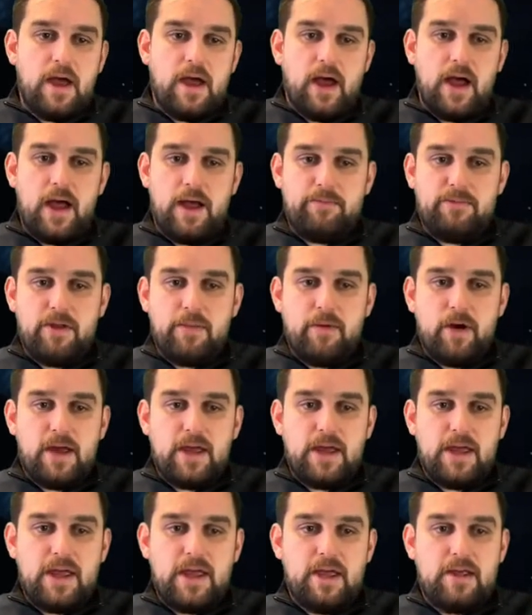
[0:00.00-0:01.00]
You might
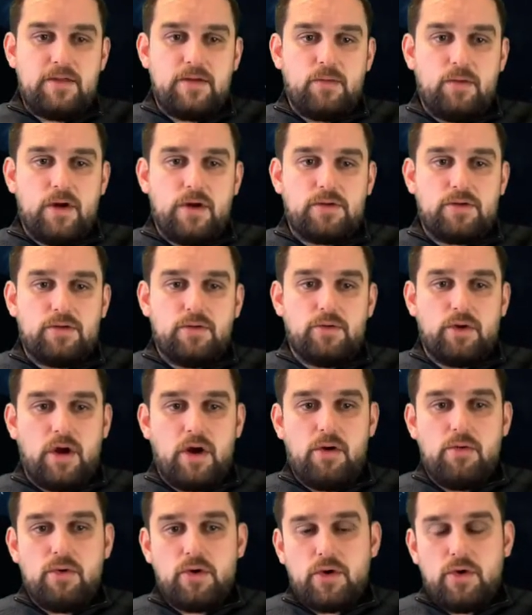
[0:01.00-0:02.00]
hear the word called
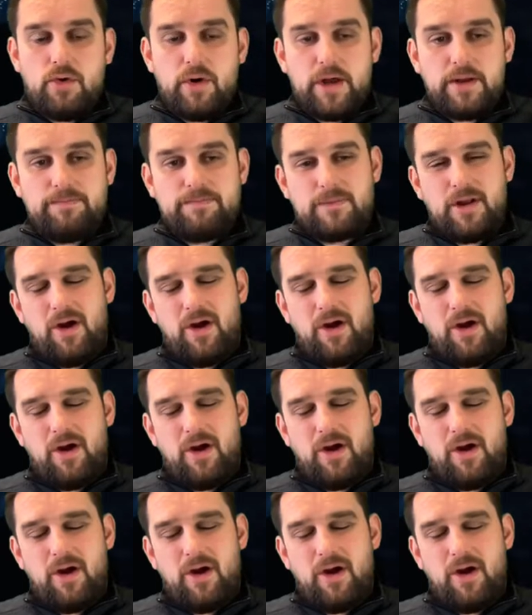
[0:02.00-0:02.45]
altcoin.